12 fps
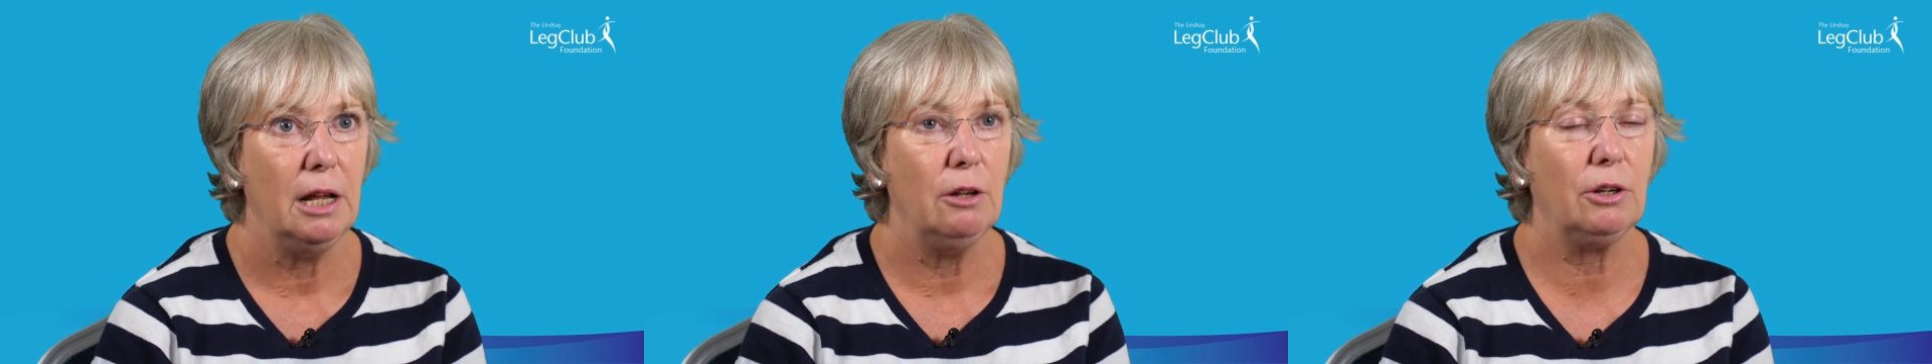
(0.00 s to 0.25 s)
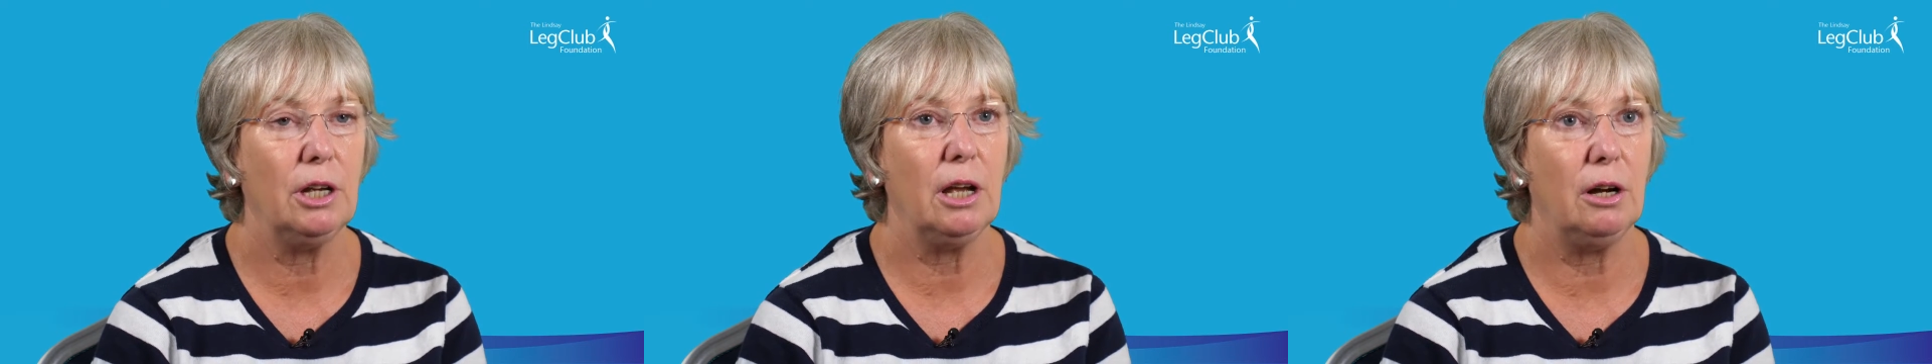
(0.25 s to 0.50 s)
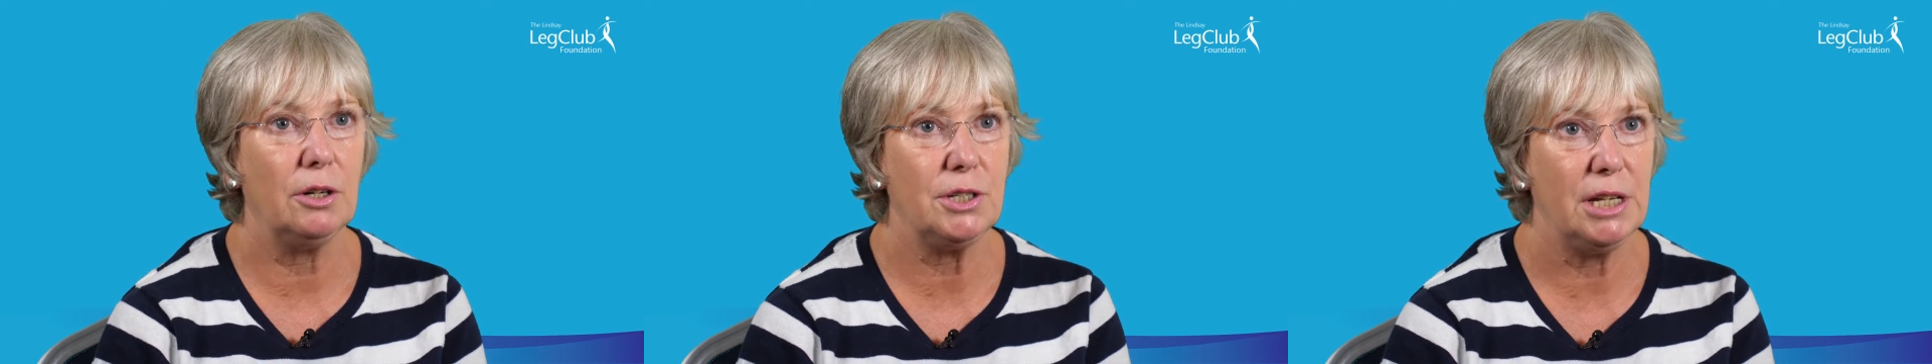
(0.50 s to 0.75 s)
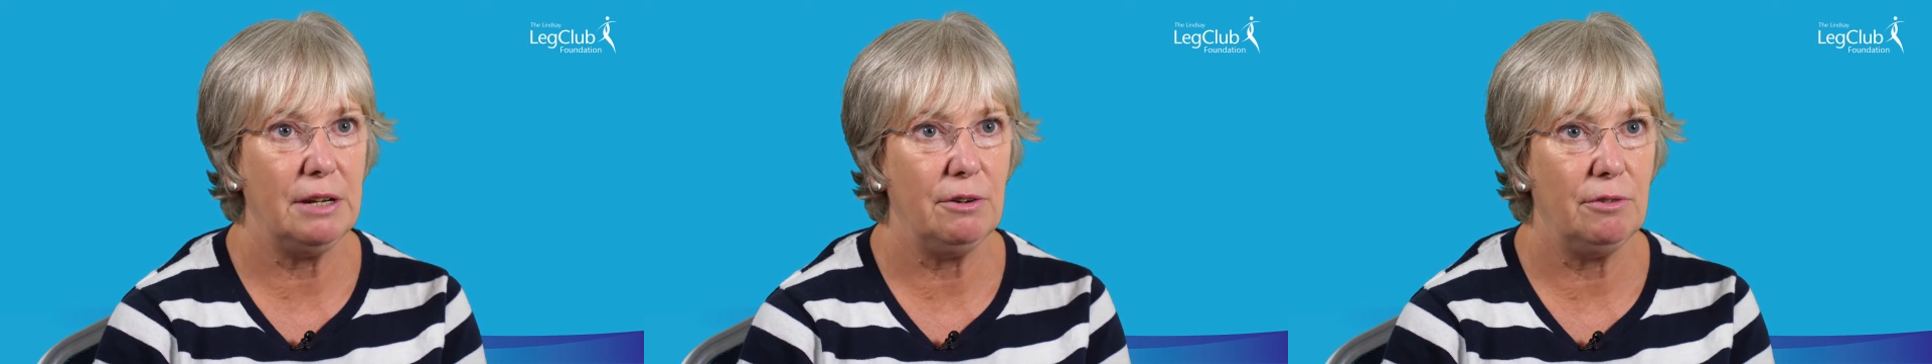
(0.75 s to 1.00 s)
looking at
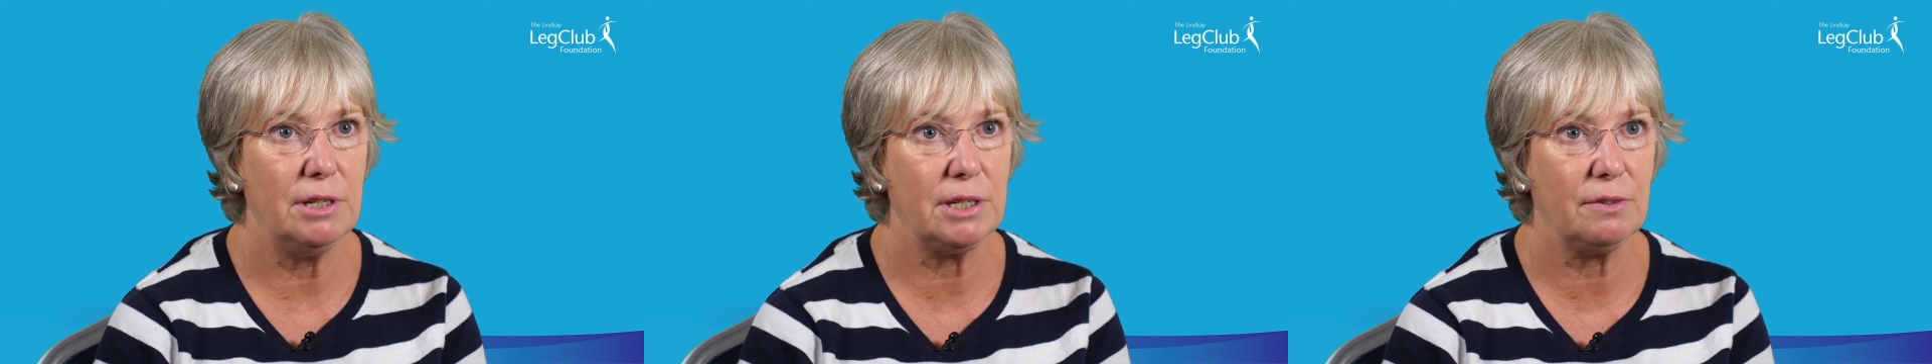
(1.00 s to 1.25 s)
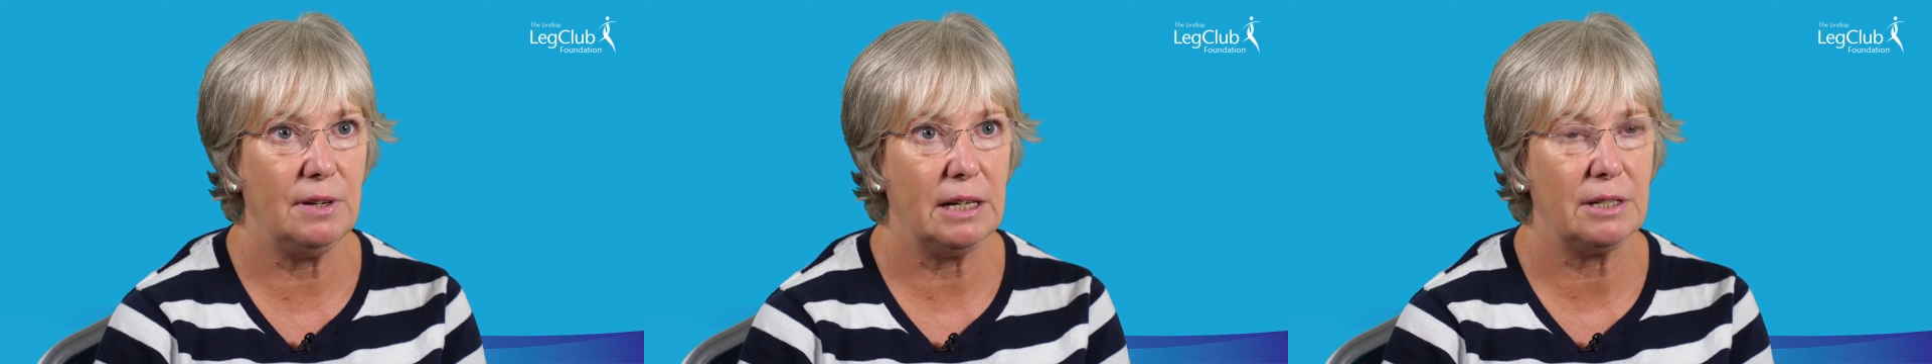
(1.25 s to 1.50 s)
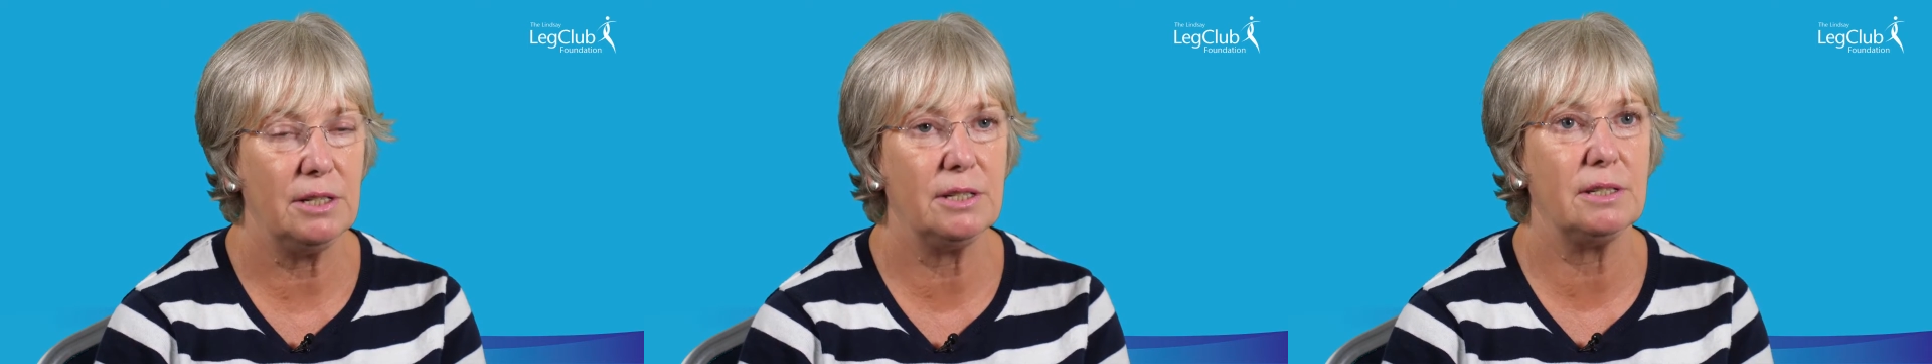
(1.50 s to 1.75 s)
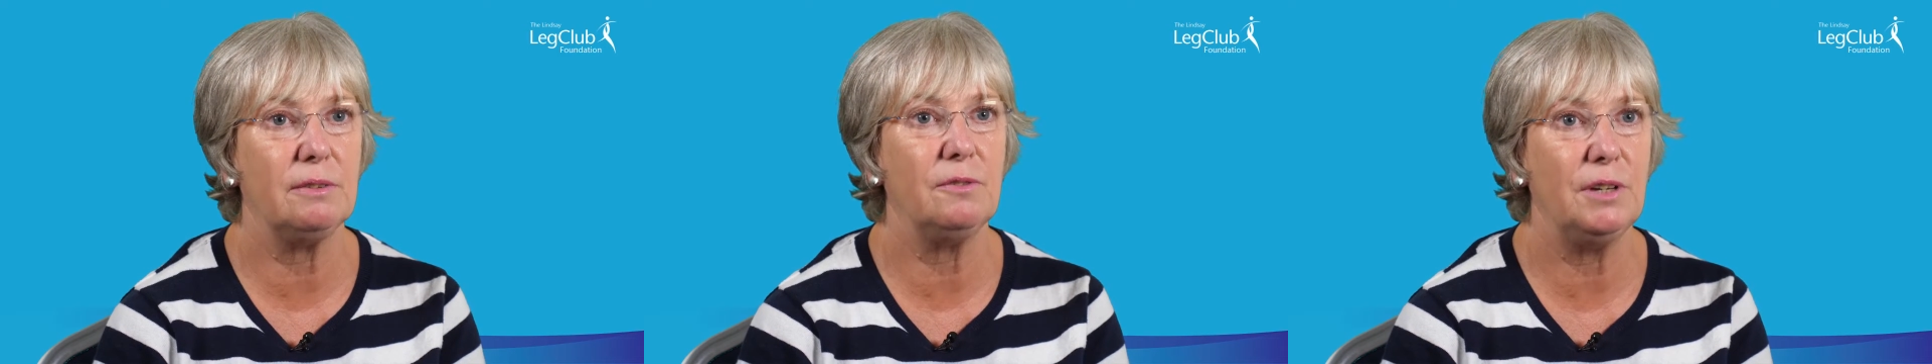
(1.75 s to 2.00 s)
arterial risk
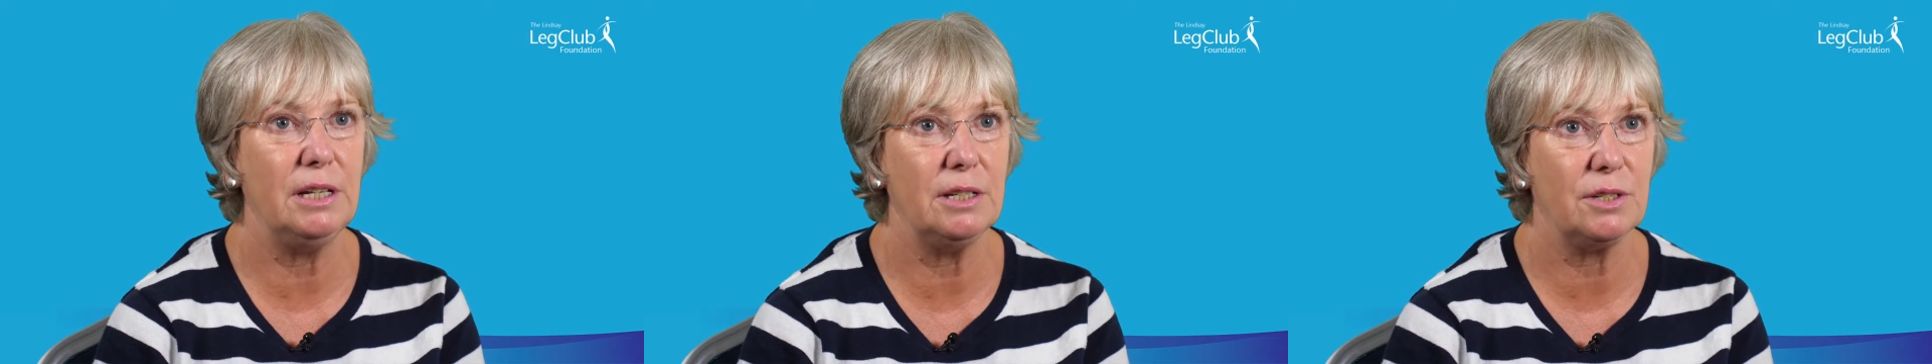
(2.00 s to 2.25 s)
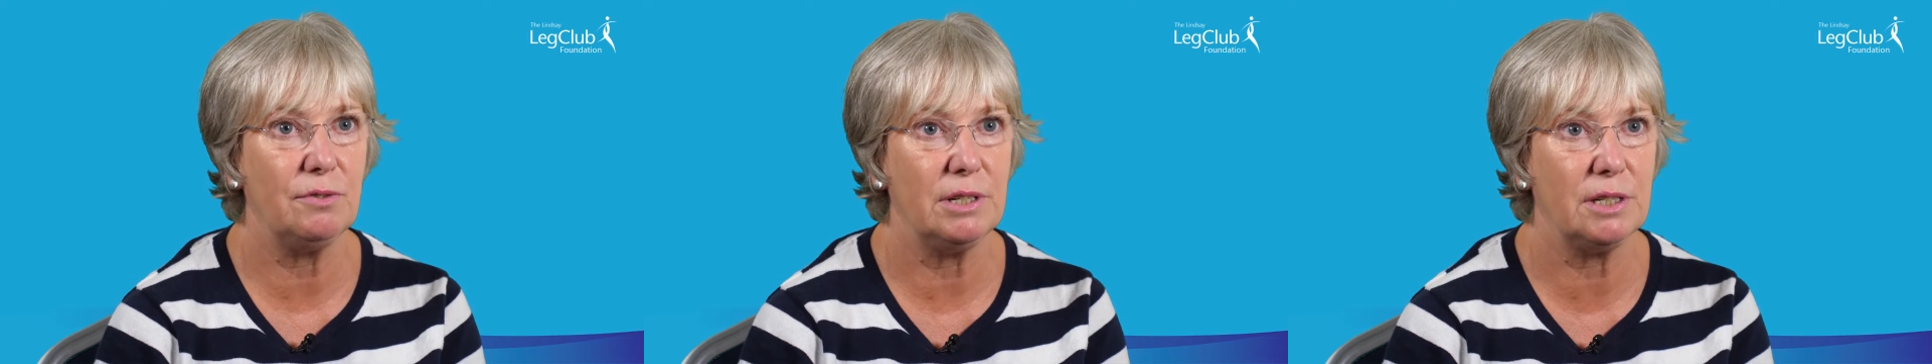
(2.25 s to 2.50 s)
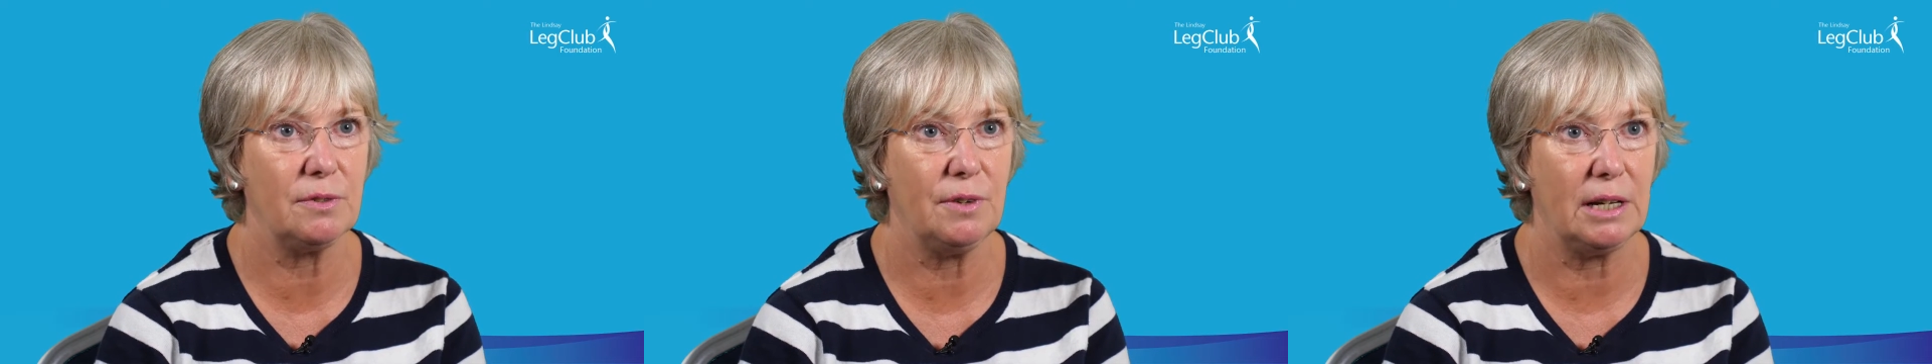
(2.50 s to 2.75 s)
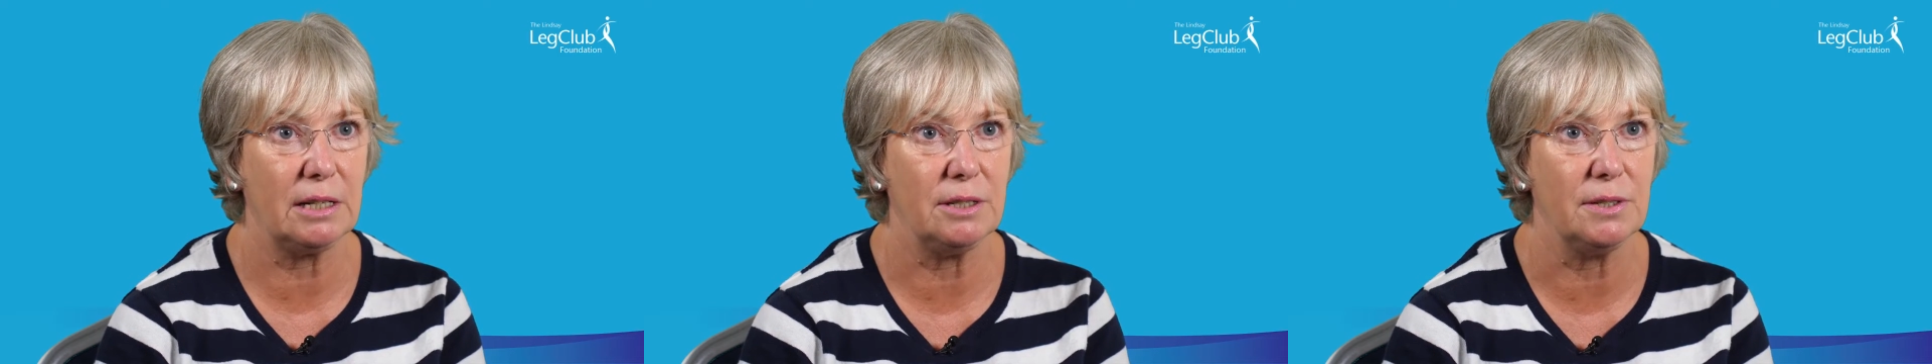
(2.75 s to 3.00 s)
factors and venous risk
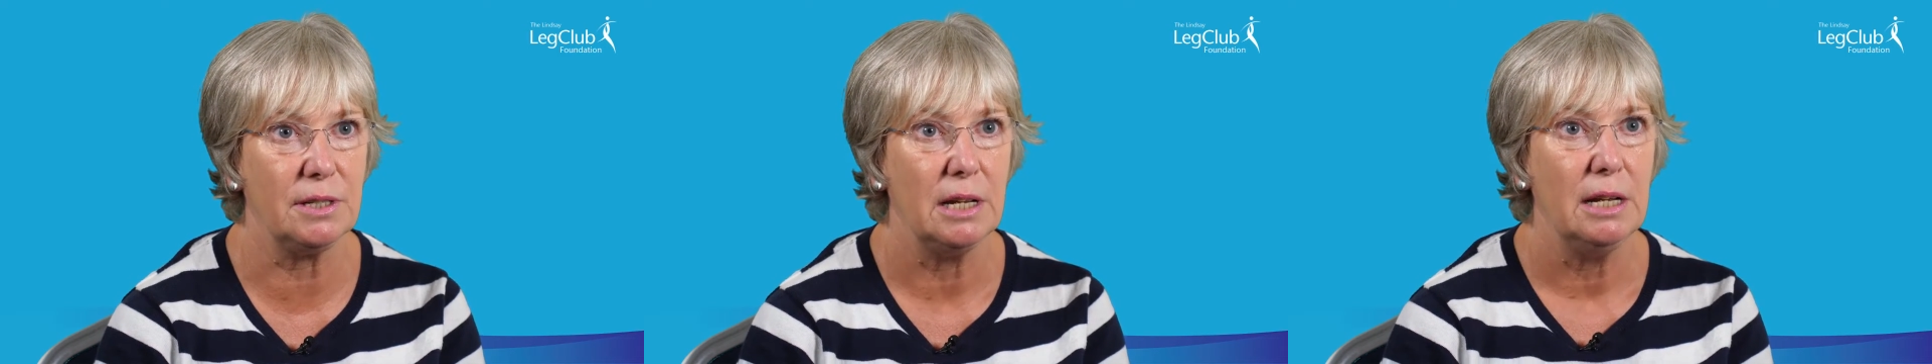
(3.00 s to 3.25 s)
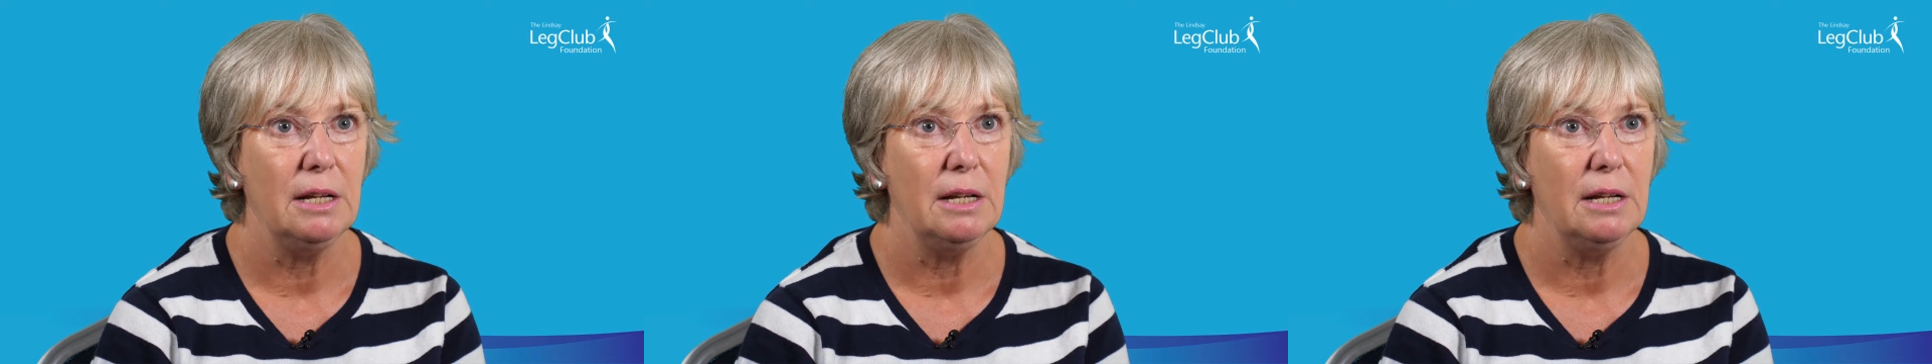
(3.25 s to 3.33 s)
factors,